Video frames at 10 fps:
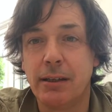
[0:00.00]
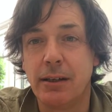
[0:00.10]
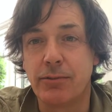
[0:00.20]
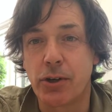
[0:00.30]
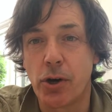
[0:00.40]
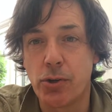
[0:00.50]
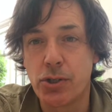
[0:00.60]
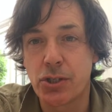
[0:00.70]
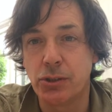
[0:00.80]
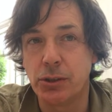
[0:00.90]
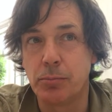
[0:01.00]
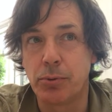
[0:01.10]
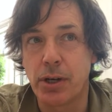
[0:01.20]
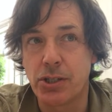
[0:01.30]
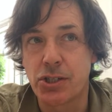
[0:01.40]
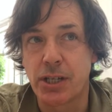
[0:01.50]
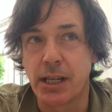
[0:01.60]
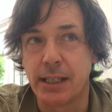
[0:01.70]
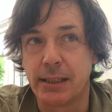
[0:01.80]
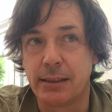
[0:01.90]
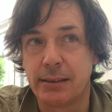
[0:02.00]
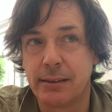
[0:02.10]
of a coastal branch line.